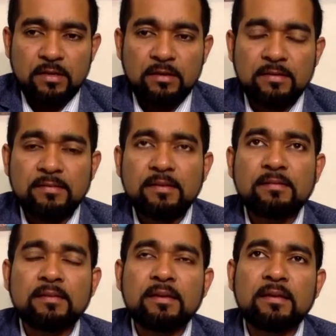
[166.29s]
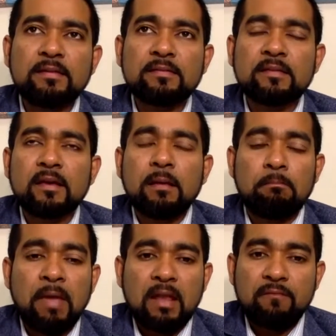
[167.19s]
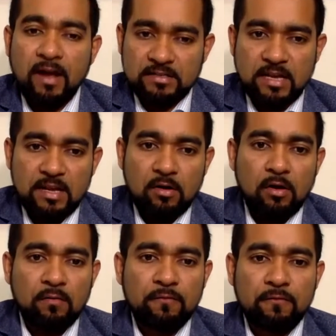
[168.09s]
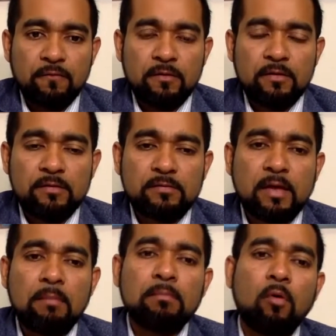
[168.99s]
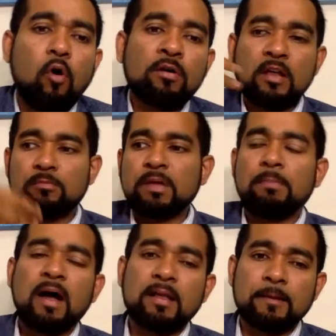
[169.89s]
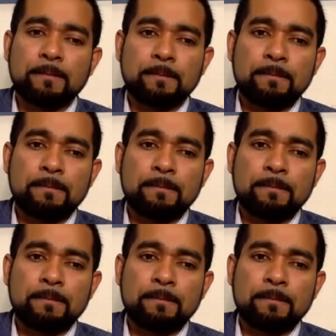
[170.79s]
Disease is malfunctioning of some organ of the body.